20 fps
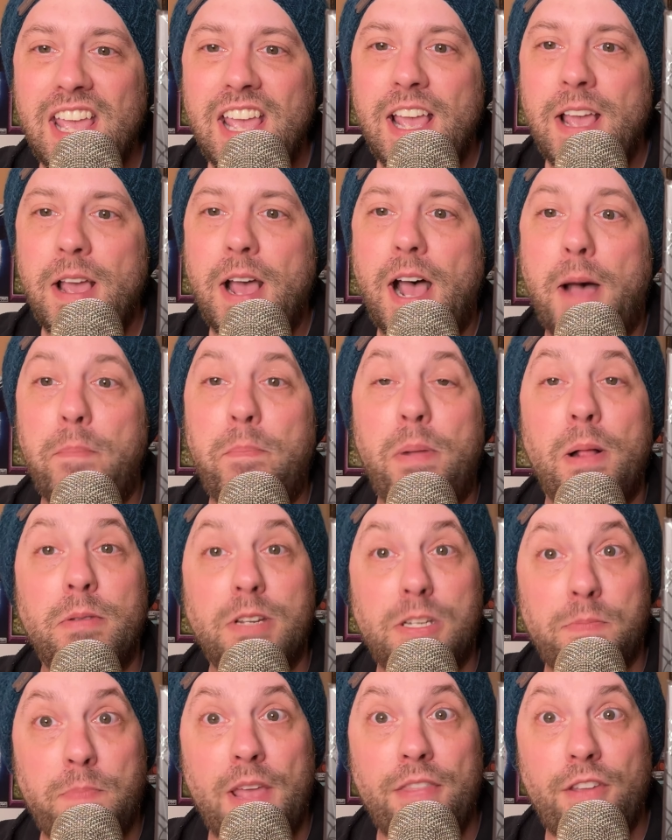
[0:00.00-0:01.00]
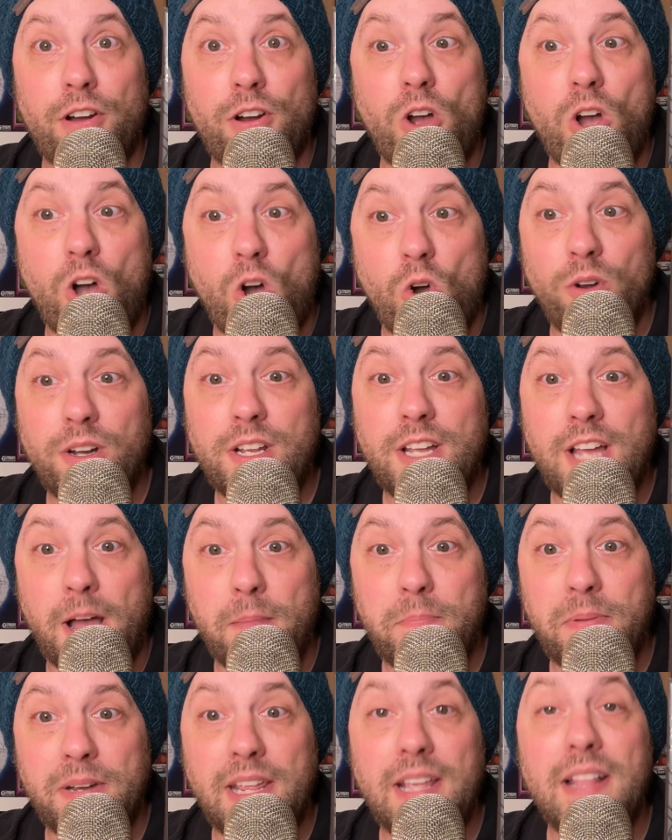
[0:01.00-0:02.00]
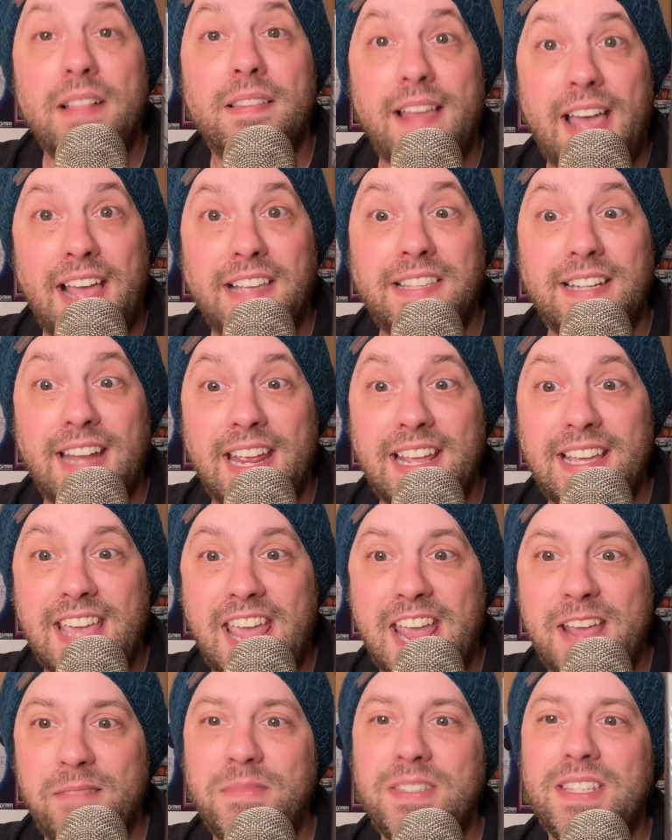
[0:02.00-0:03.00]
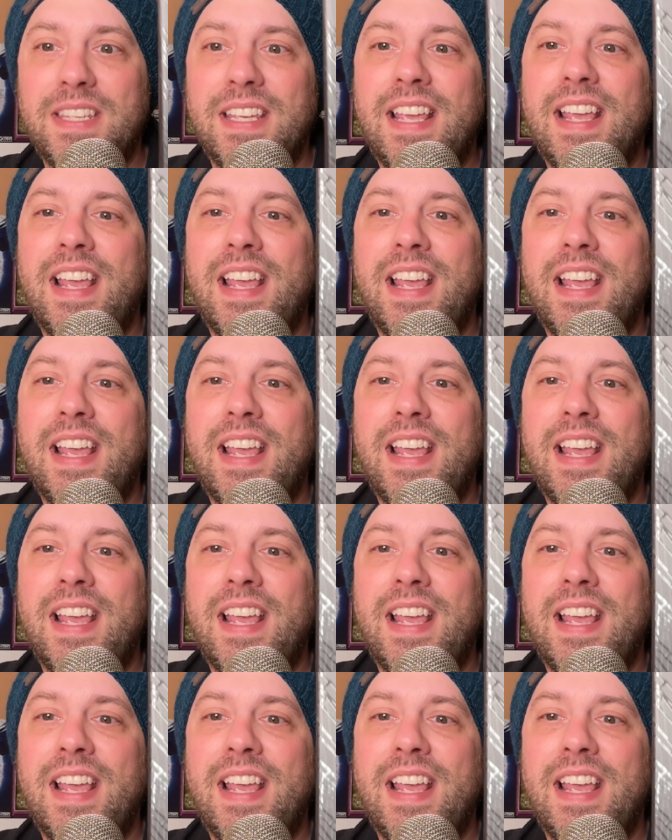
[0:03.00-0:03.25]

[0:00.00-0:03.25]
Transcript: published by their own company, Last Night Games.